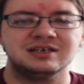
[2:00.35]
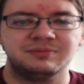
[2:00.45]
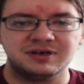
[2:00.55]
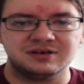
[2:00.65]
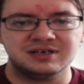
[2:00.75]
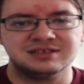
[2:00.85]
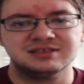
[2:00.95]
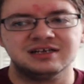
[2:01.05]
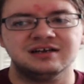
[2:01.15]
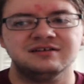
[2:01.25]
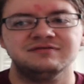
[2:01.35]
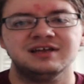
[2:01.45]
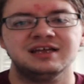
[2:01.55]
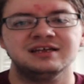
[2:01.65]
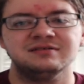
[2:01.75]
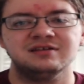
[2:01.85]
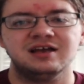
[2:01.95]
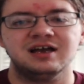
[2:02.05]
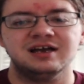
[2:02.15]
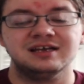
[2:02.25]
appearance stuff, and
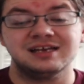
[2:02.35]
uh, any